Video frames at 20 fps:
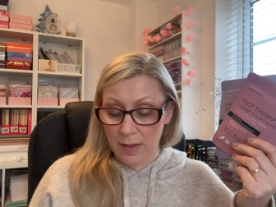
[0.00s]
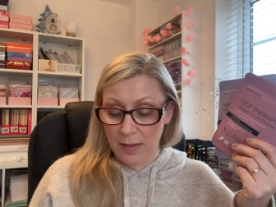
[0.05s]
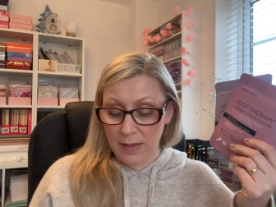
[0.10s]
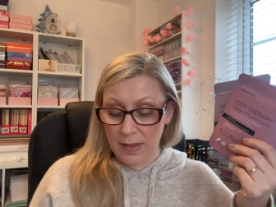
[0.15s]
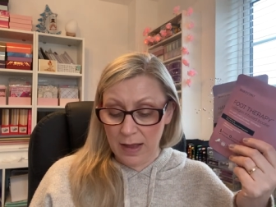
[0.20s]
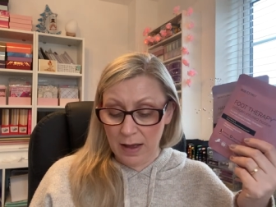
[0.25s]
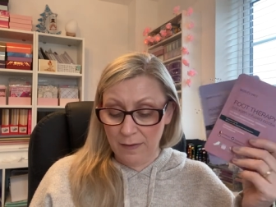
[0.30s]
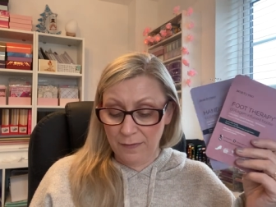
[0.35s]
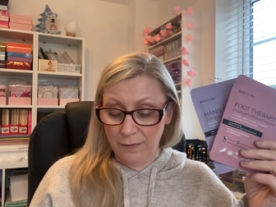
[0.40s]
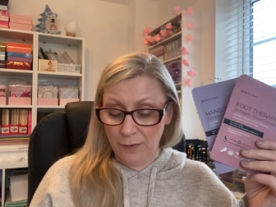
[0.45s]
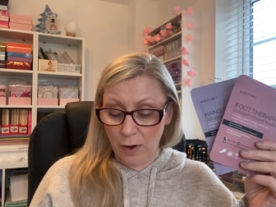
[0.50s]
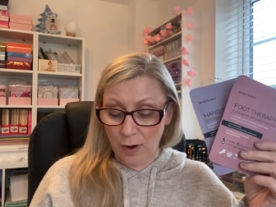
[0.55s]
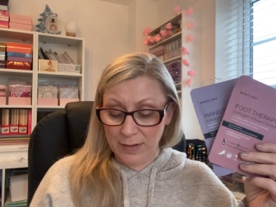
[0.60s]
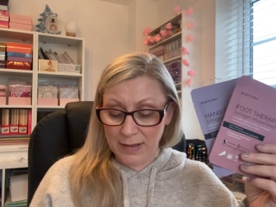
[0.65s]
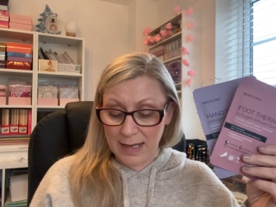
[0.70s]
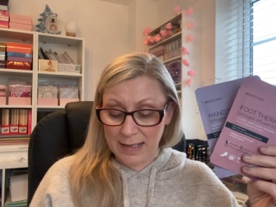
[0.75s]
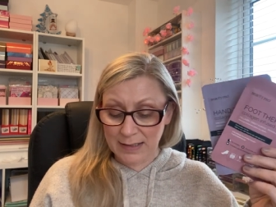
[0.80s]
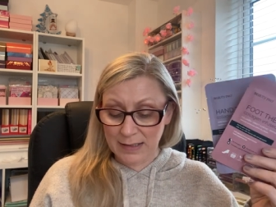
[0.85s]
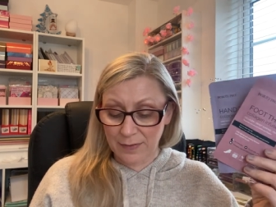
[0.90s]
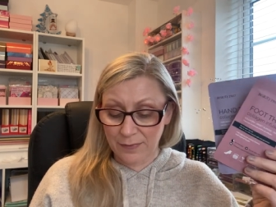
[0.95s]
They are
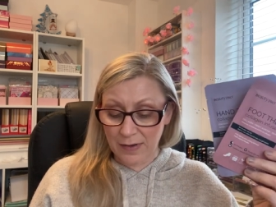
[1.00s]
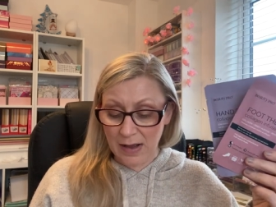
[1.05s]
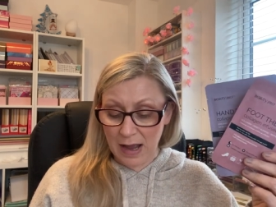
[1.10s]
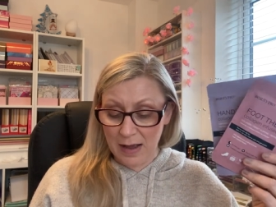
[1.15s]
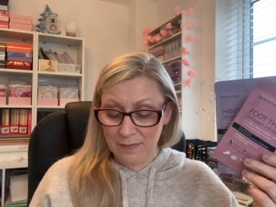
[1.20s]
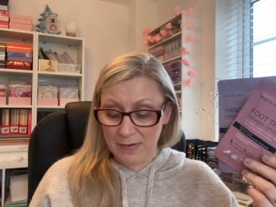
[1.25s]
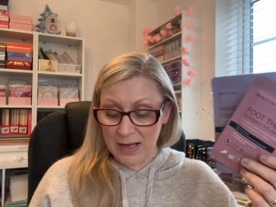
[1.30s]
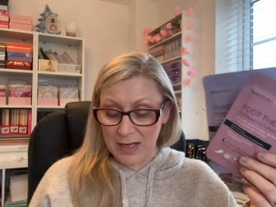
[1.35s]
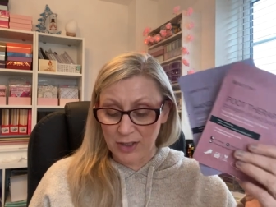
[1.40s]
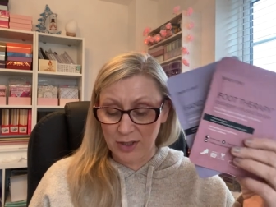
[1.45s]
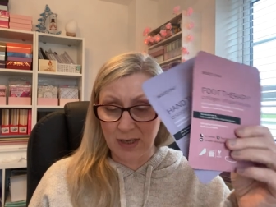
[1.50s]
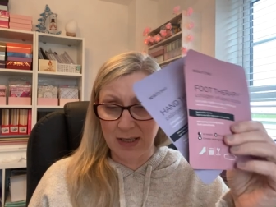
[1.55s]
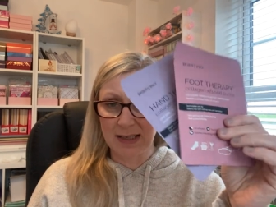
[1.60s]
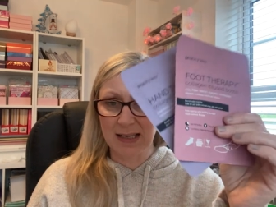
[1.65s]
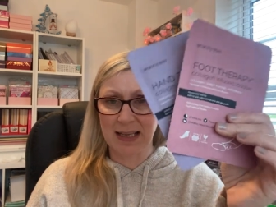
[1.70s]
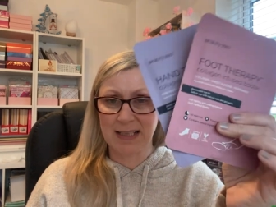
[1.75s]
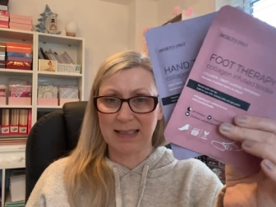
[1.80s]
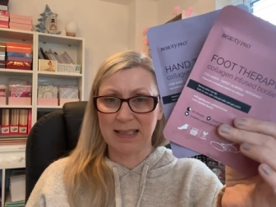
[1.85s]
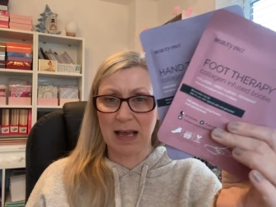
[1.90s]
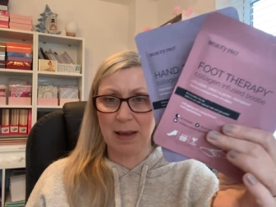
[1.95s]
£4.95 each. That's
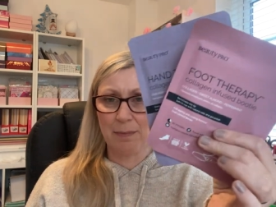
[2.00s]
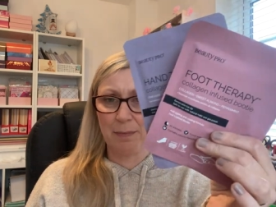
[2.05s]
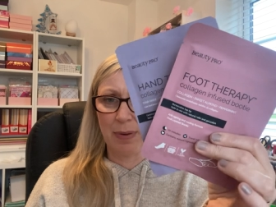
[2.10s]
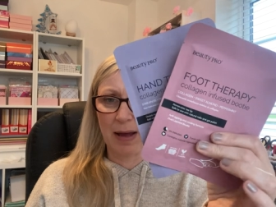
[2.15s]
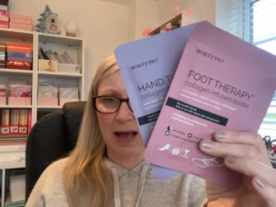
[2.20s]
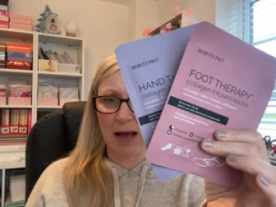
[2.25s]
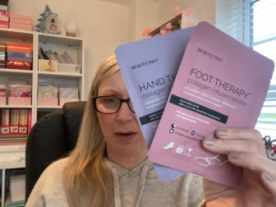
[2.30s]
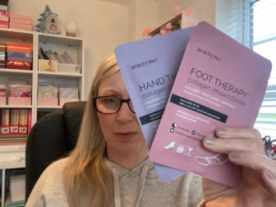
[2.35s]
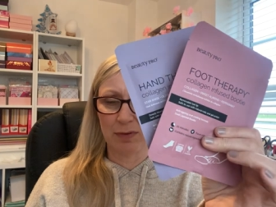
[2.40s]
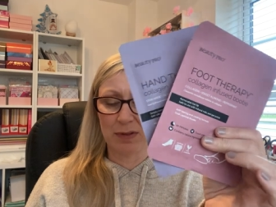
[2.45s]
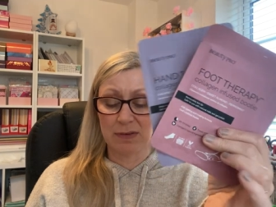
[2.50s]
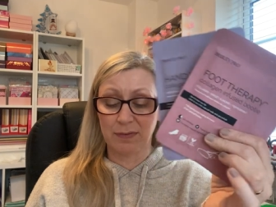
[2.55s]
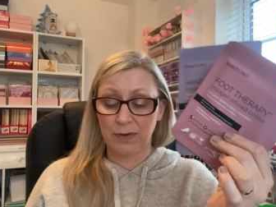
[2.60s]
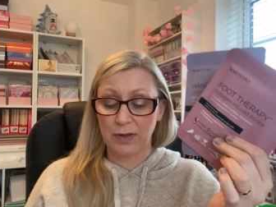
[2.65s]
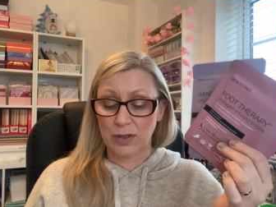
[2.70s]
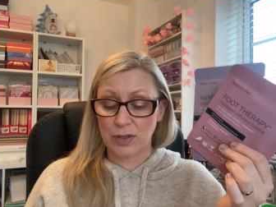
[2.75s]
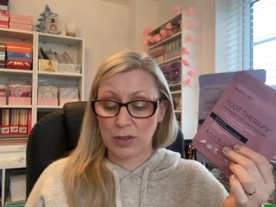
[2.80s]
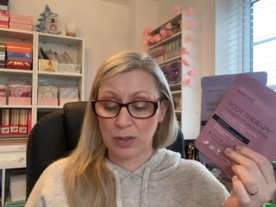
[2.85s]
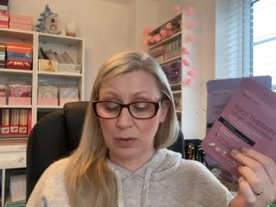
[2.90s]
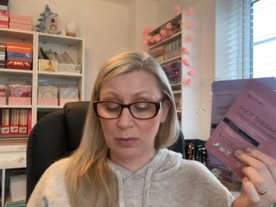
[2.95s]
like £10 for
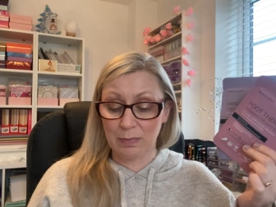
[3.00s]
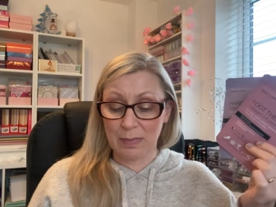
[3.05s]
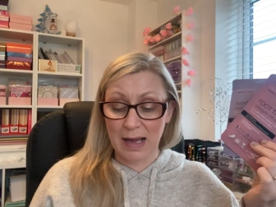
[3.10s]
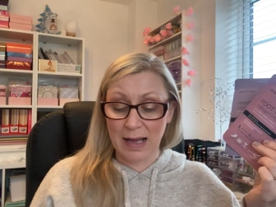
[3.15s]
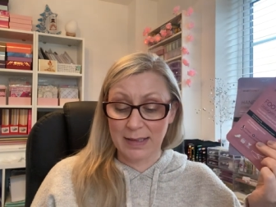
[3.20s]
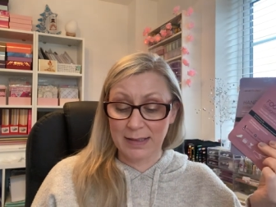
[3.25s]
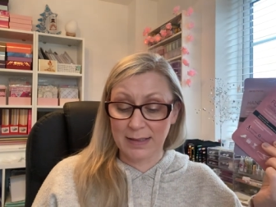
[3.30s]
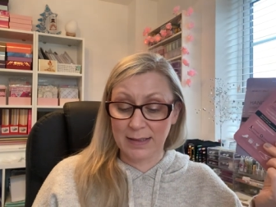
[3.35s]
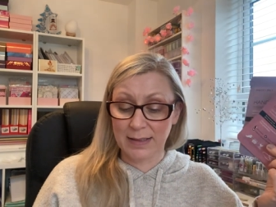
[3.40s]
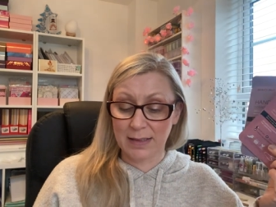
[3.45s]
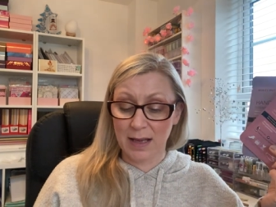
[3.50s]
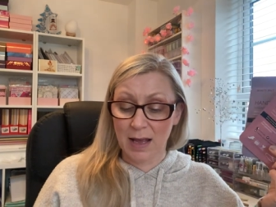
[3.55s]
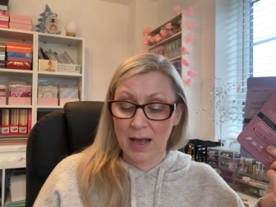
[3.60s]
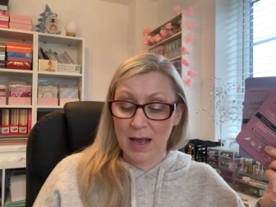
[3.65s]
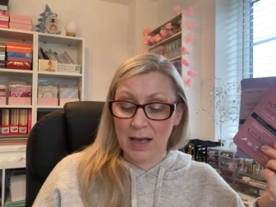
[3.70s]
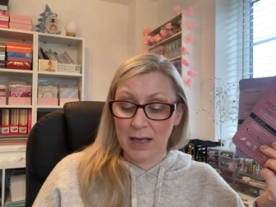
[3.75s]
the two masks.